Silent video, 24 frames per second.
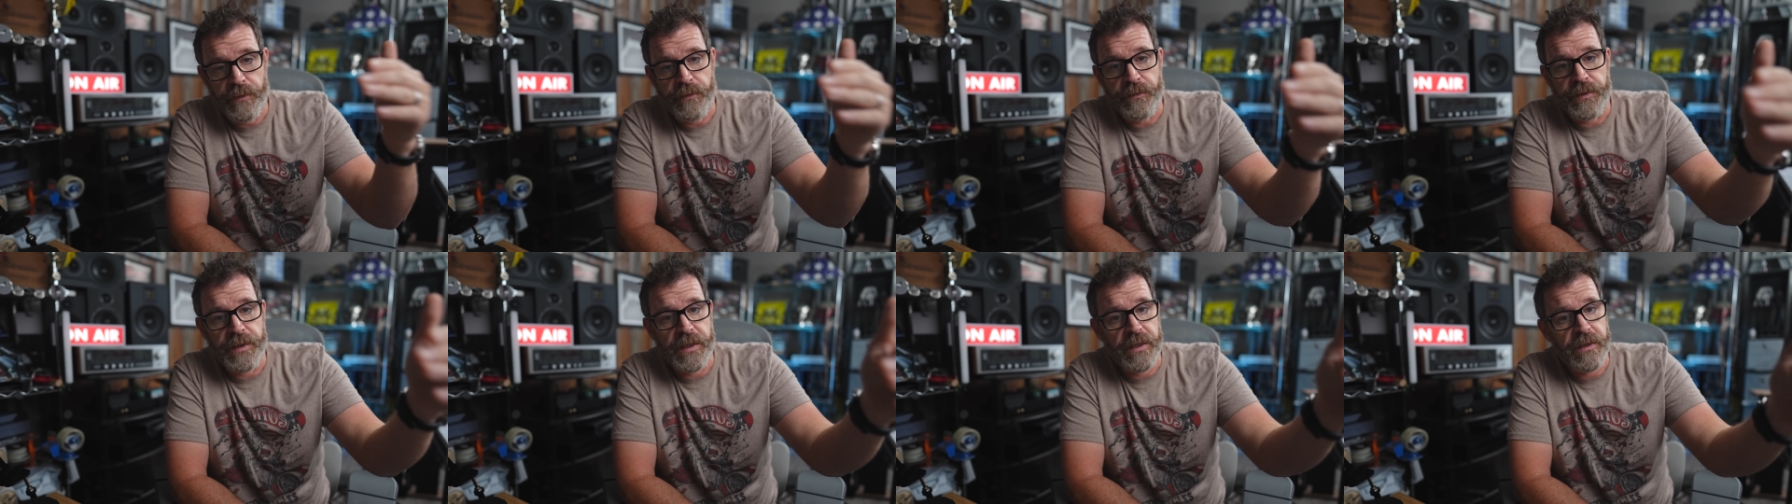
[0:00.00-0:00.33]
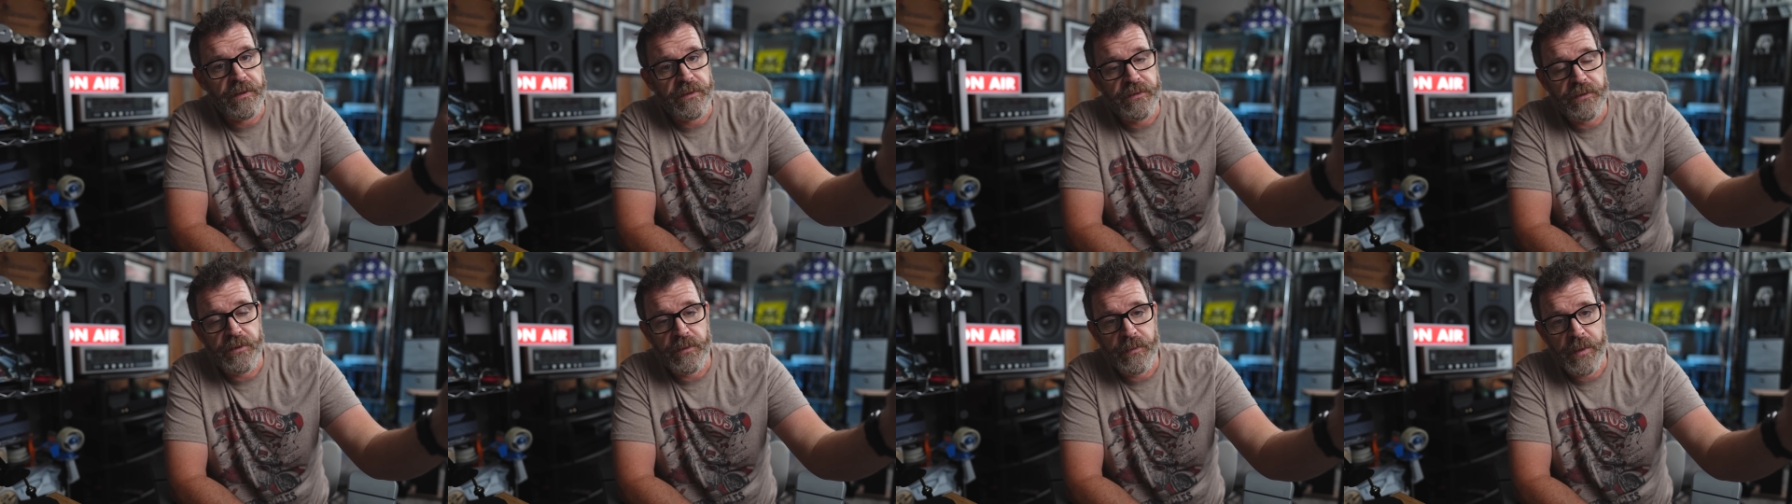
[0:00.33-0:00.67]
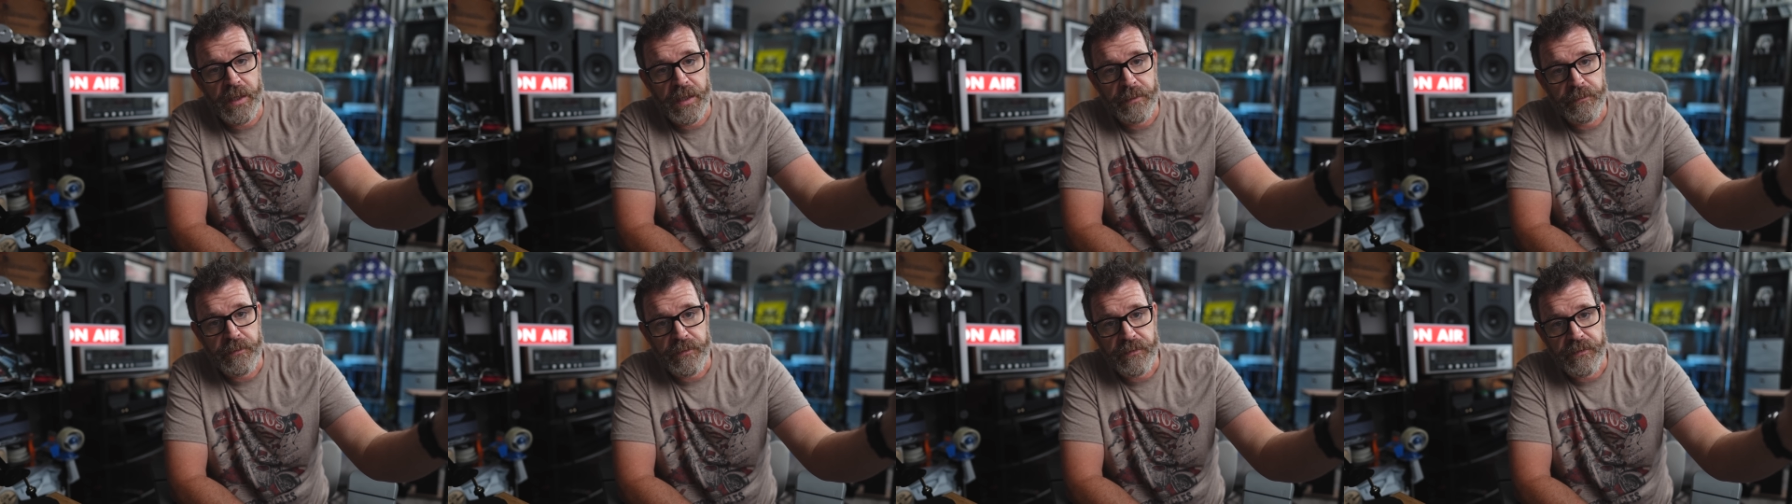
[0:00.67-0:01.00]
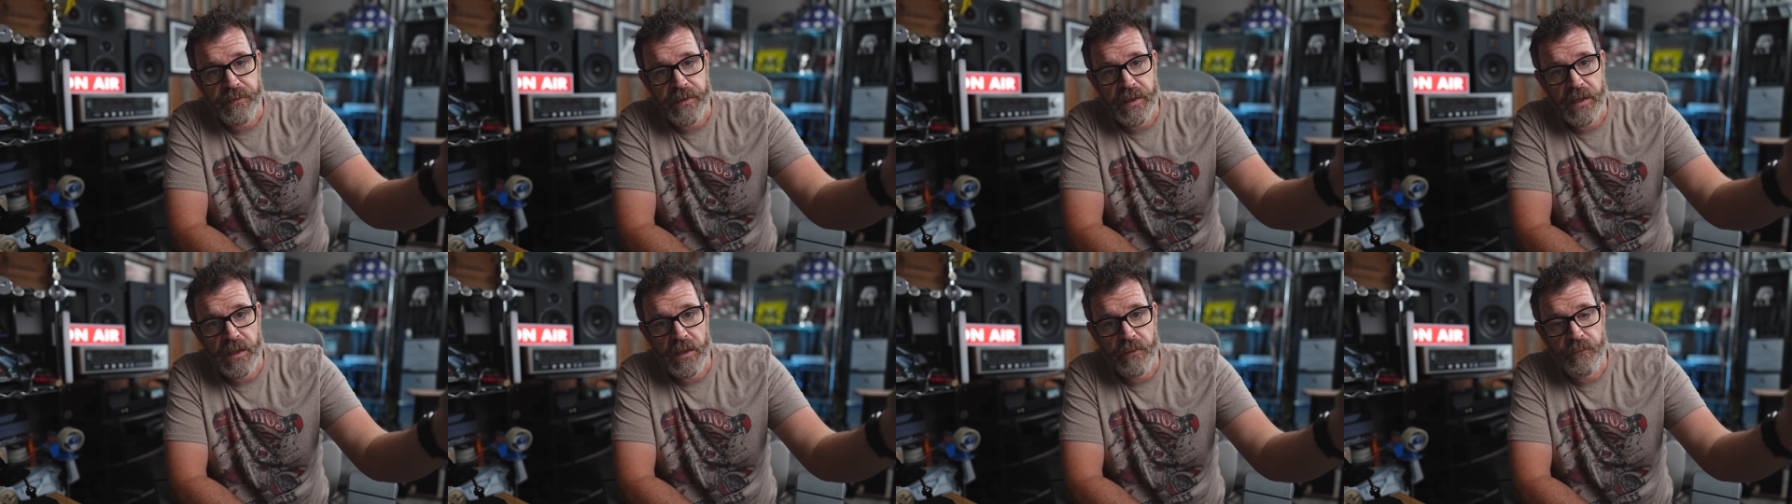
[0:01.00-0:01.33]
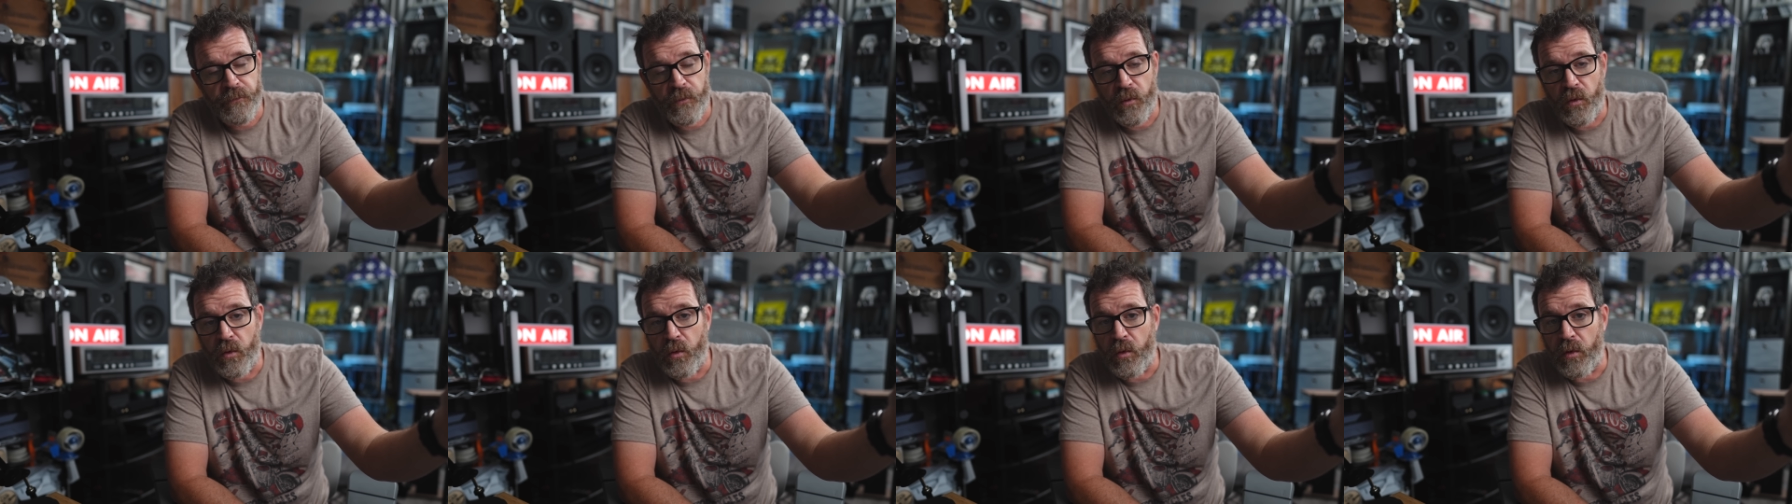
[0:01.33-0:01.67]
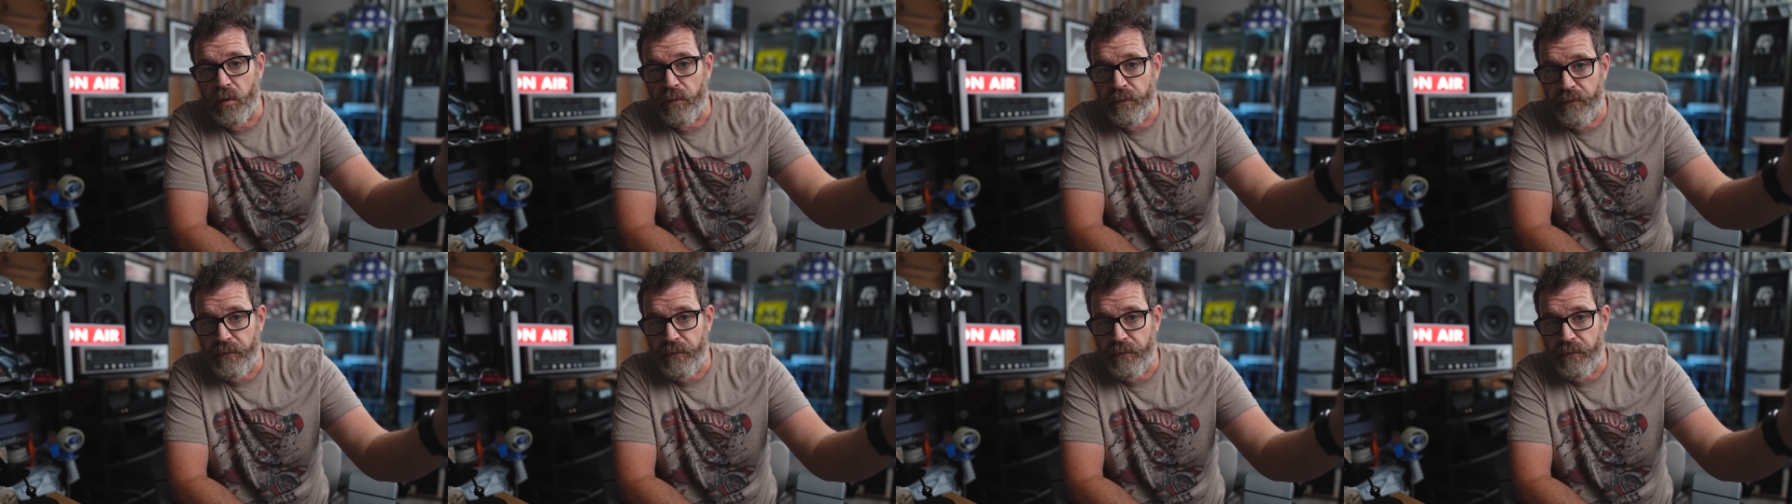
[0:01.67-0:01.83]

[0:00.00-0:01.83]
You can get a tube amplifier for